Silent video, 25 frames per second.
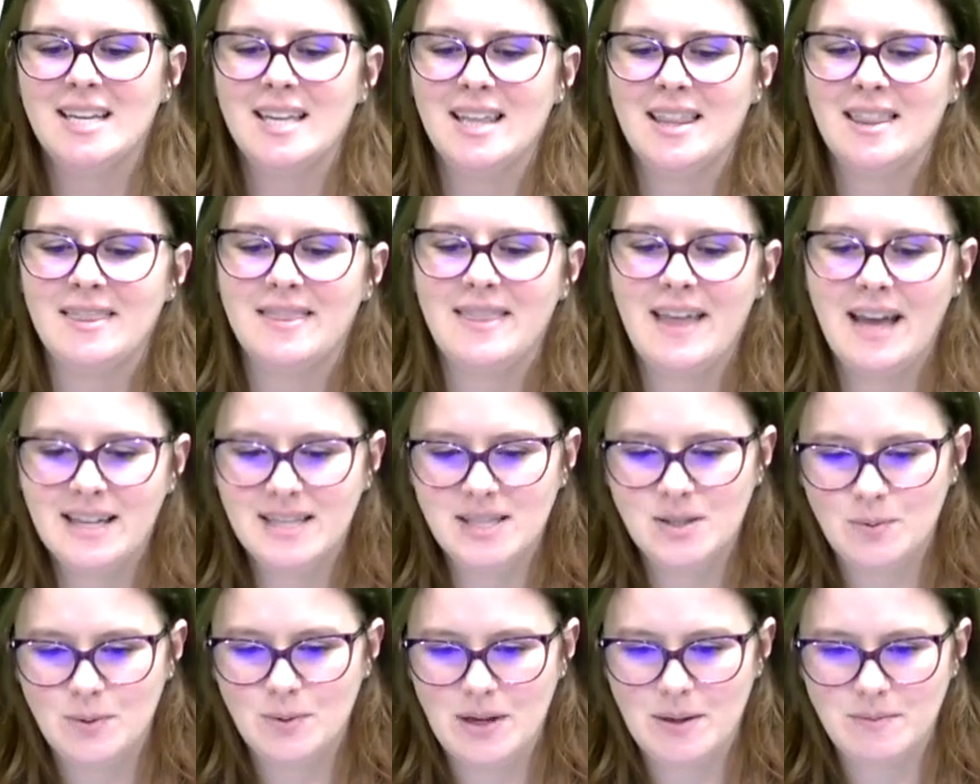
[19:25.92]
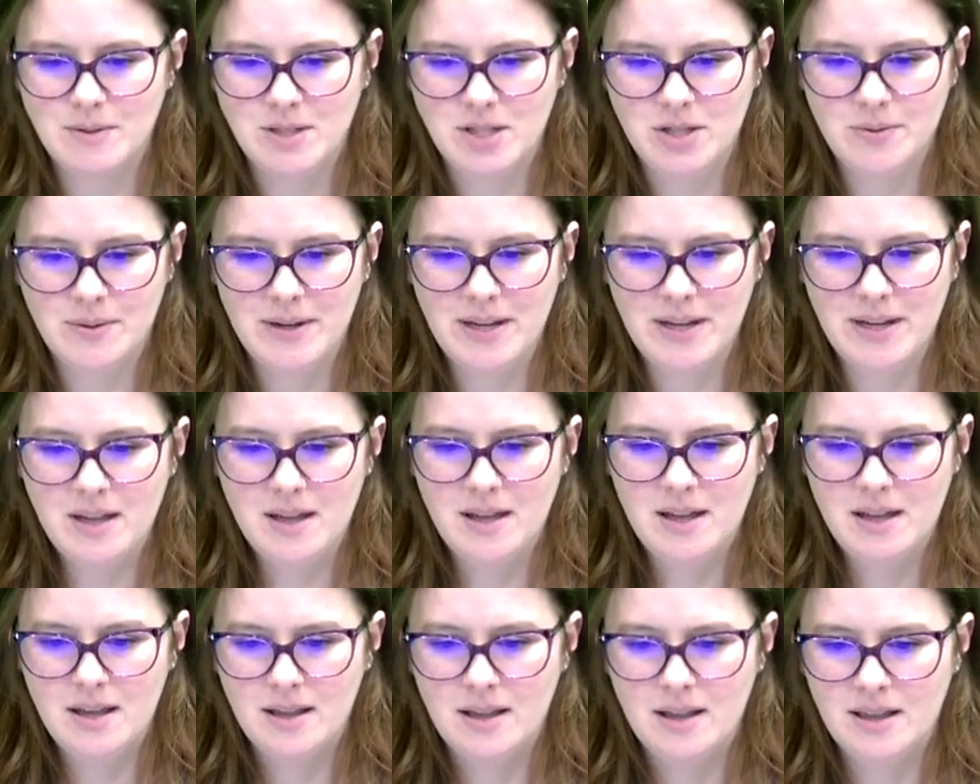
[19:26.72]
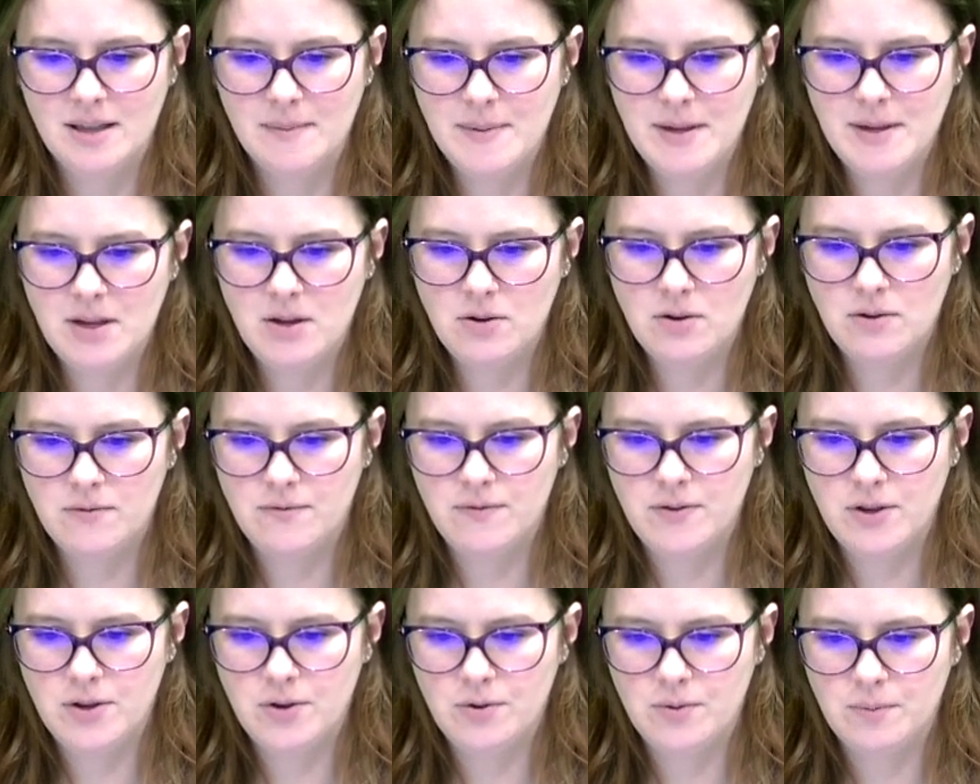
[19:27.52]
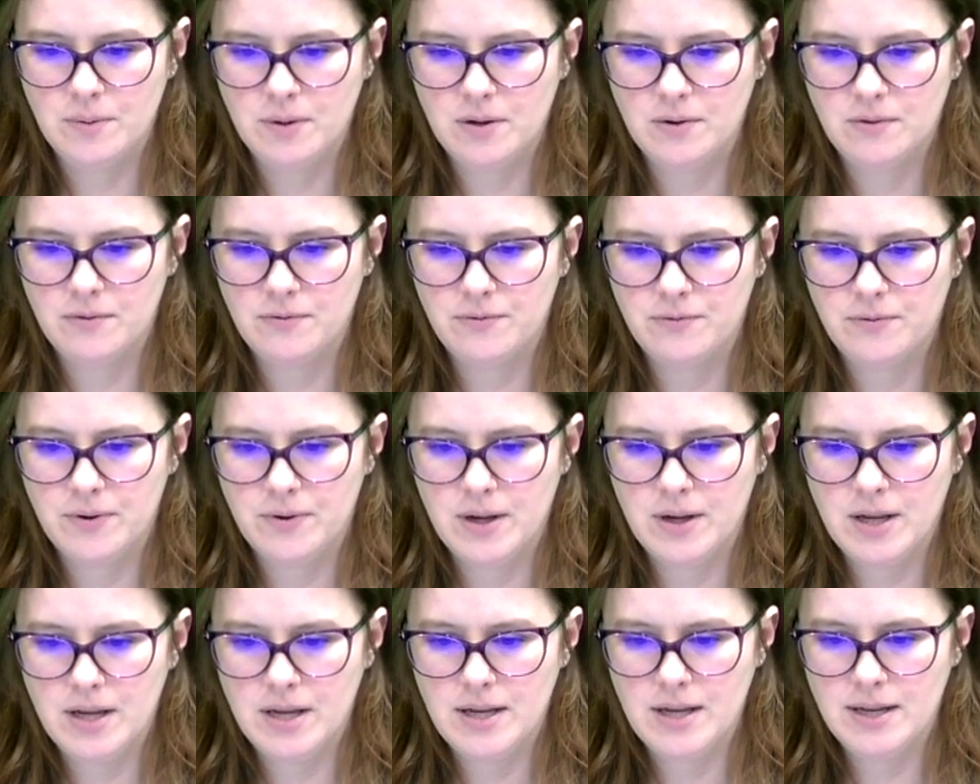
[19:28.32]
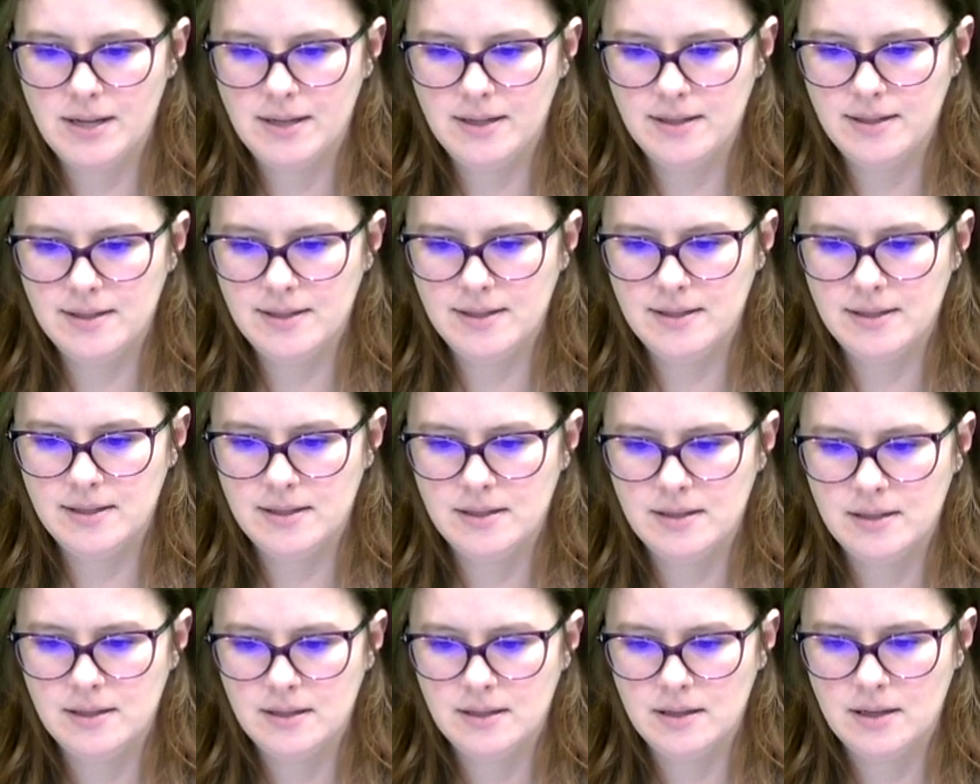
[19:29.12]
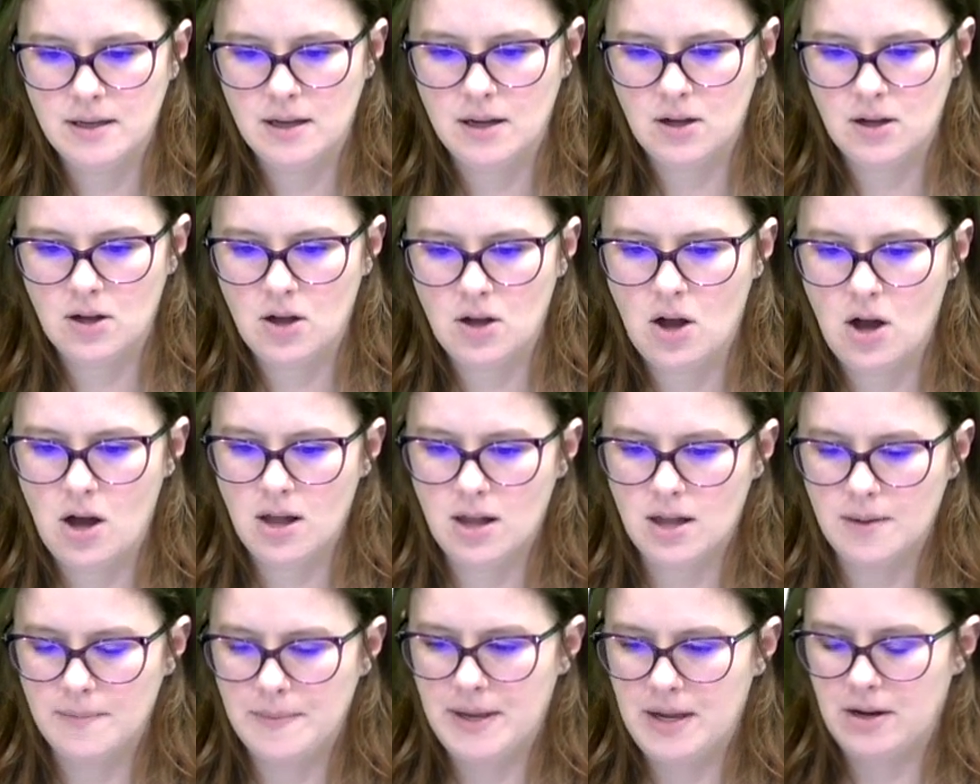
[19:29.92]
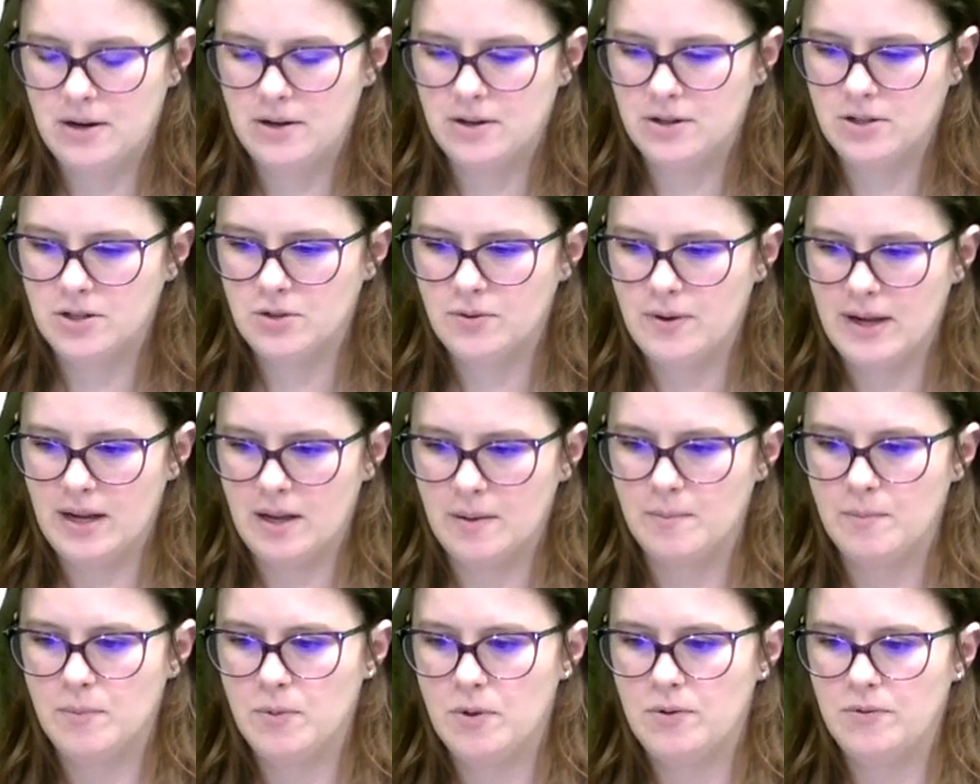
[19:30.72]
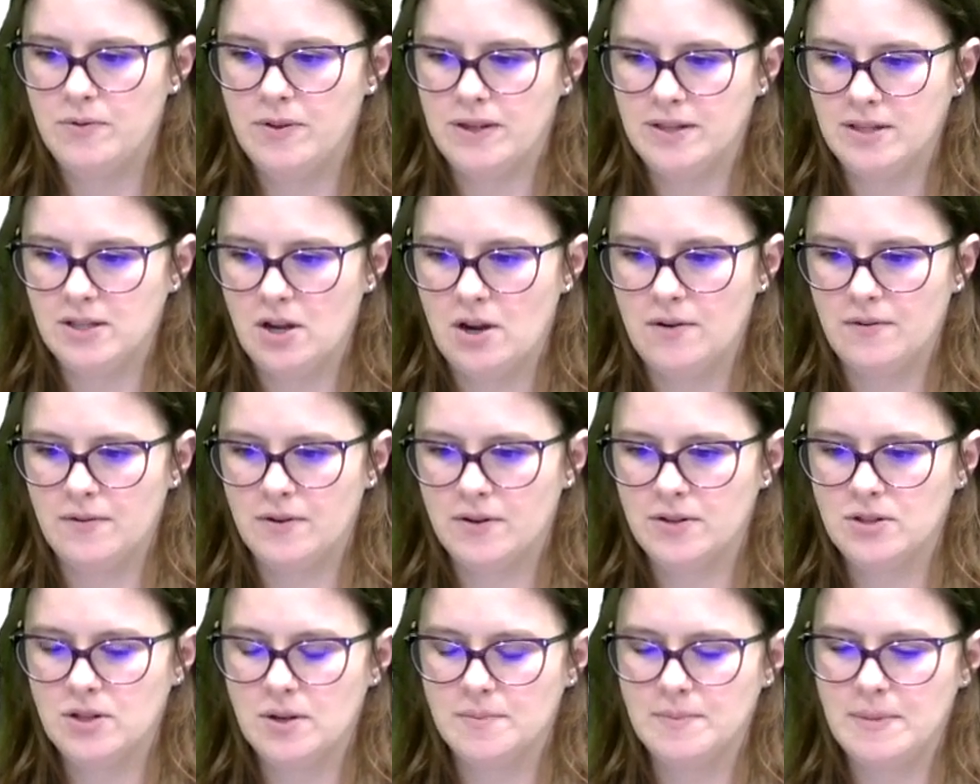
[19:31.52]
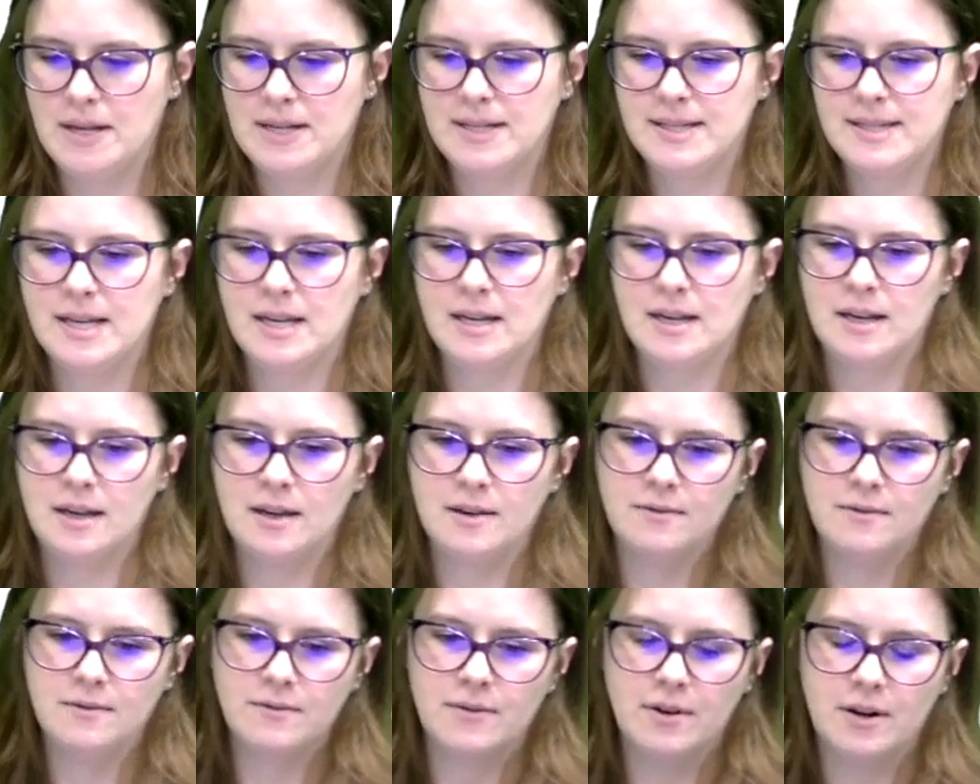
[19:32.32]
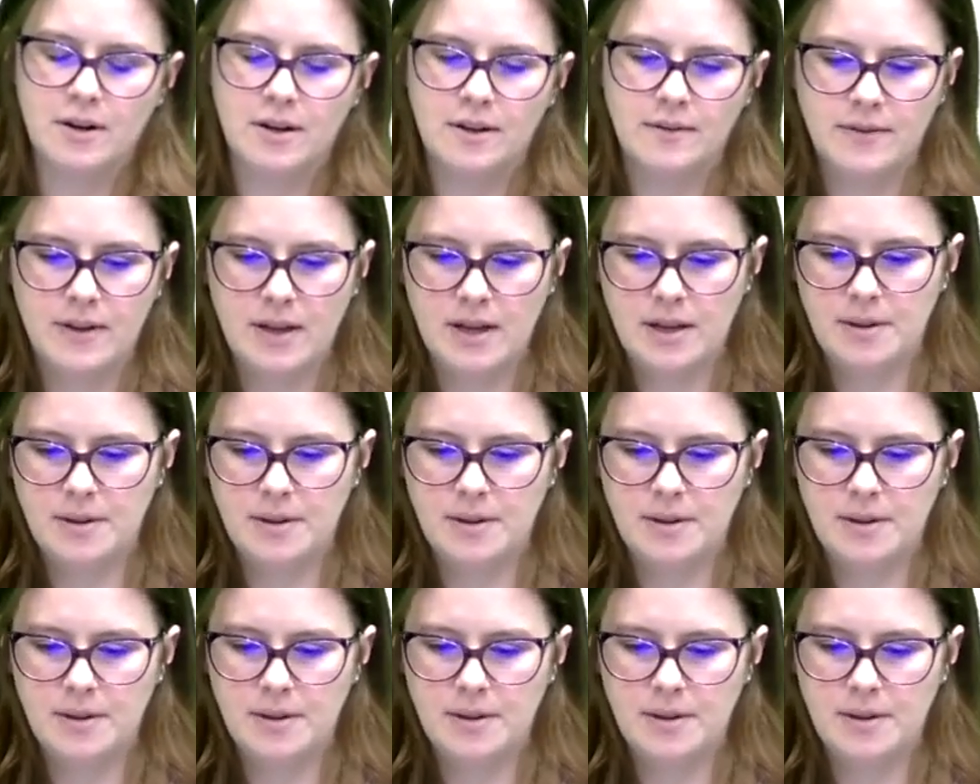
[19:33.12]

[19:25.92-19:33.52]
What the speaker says: That's what I'm doing. Let me go to View. I'm going to freeze a column here so I can move this over so I'm not standing in front of it.